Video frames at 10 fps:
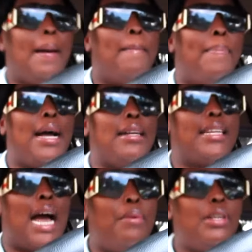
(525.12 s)
but
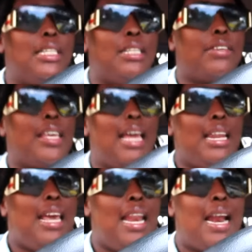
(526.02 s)
I was looking at
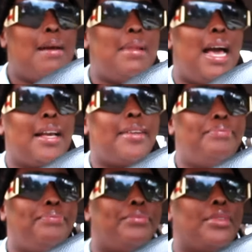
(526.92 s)
it and I'm like,
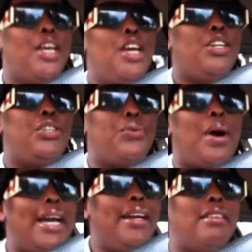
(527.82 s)
do
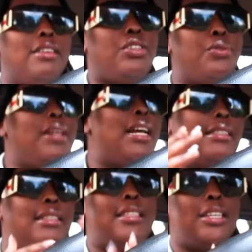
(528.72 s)
I do it
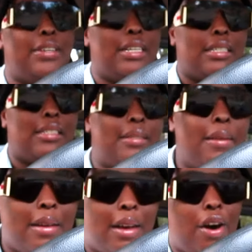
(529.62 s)
as a series
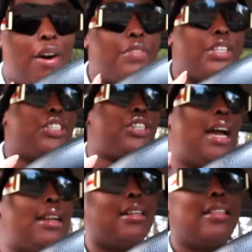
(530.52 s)
of this
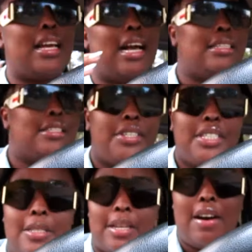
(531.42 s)
channel, like as
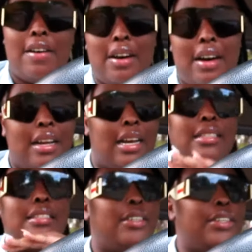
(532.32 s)

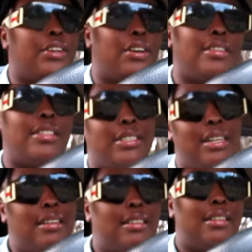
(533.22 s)
a series on this
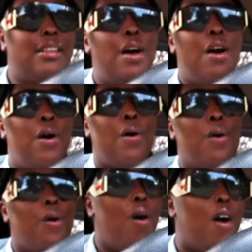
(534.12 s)
channel,
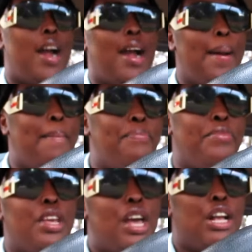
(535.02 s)

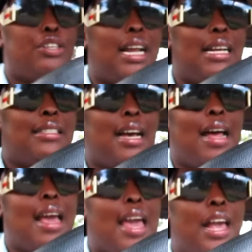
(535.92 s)
or should I
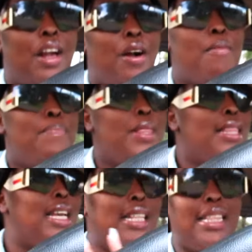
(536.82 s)
start a
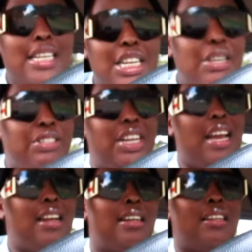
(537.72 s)
completely new
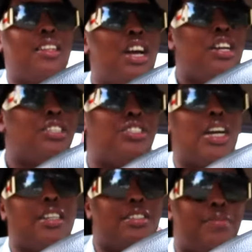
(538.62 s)
channel
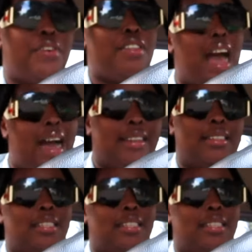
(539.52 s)
just for that?